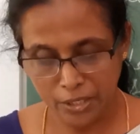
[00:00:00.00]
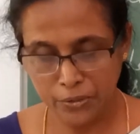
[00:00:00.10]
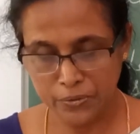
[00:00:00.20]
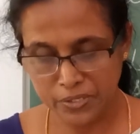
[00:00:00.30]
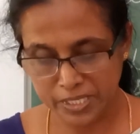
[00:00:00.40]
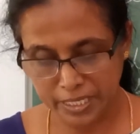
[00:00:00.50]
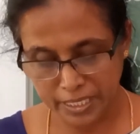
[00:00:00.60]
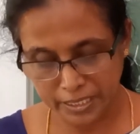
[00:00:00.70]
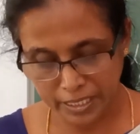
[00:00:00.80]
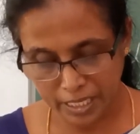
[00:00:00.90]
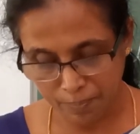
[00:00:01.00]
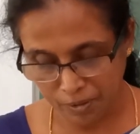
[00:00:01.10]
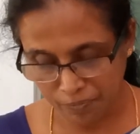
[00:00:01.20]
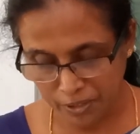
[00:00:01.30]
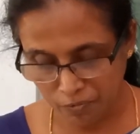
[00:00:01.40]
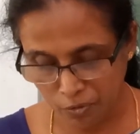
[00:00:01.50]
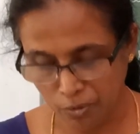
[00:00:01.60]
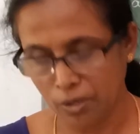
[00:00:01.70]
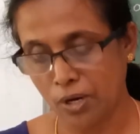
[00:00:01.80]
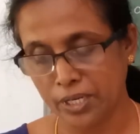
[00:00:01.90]
Don't study the name of the
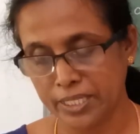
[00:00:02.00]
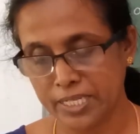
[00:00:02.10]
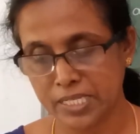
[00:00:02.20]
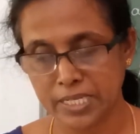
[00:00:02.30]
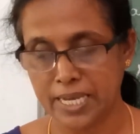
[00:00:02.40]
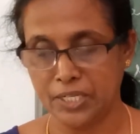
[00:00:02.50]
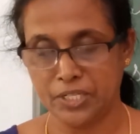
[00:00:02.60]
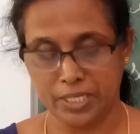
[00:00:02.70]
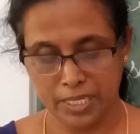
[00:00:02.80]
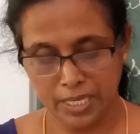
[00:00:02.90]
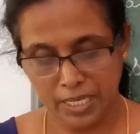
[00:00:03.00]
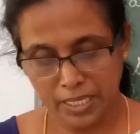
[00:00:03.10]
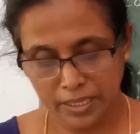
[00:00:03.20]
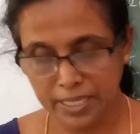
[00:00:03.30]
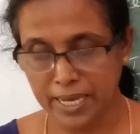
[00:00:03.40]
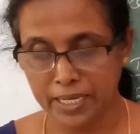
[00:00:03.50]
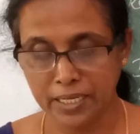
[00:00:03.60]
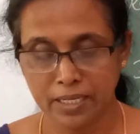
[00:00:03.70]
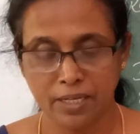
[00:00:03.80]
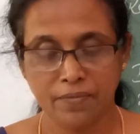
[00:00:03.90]
wool or the state. Then
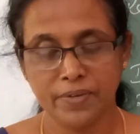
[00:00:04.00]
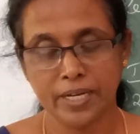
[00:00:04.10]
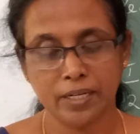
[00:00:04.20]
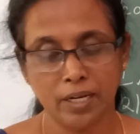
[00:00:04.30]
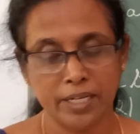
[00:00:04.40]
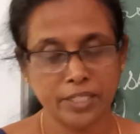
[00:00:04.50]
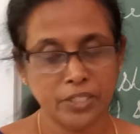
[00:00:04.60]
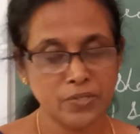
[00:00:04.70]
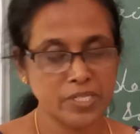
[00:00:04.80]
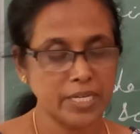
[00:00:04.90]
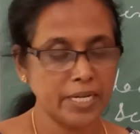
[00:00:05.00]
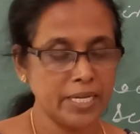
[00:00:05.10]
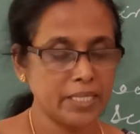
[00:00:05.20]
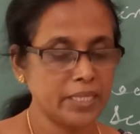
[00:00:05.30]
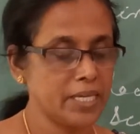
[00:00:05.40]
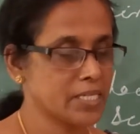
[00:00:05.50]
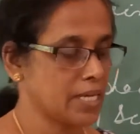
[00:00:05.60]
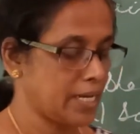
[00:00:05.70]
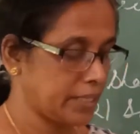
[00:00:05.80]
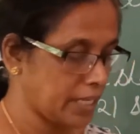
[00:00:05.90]
we are going to study. These
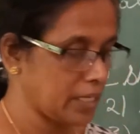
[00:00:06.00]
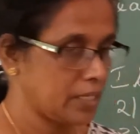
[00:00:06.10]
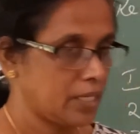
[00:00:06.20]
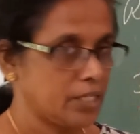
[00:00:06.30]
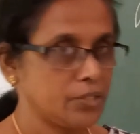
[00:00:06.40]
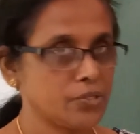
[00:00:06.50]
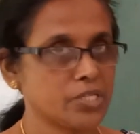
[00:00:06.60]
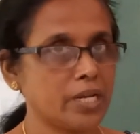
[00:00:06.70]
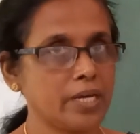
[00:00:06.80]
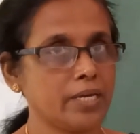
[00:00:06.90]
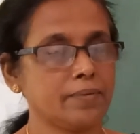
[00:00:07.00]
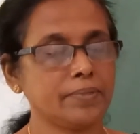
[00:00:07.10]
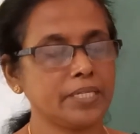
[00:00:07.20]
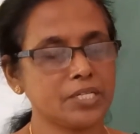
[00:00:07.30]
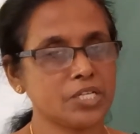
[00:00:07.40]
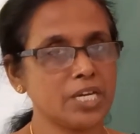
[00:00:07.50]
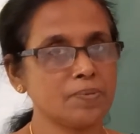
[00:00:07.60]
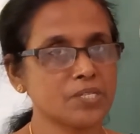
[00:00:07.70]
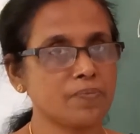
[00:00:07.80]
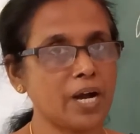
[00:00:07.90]
are usually the
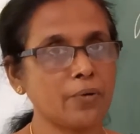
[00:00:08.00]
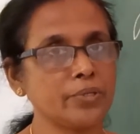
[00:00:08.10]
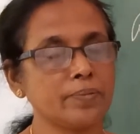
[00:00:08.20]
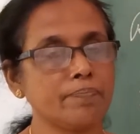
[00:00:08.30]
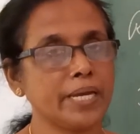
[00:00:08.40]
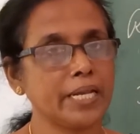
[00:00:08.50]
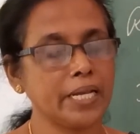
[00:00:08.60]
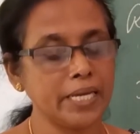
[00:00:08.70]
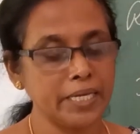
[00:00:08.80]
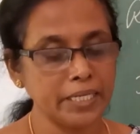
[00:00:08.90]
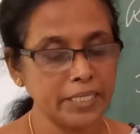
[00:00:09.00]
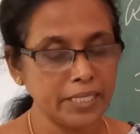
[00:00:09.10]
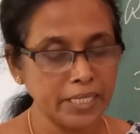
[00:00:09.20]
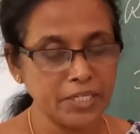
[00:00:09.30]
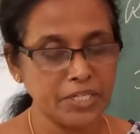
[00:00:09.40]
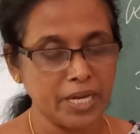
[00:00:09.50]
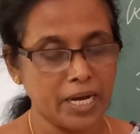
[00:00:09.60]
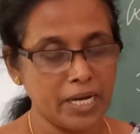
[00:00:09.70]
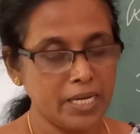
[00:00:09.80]
sheep found mainly in India.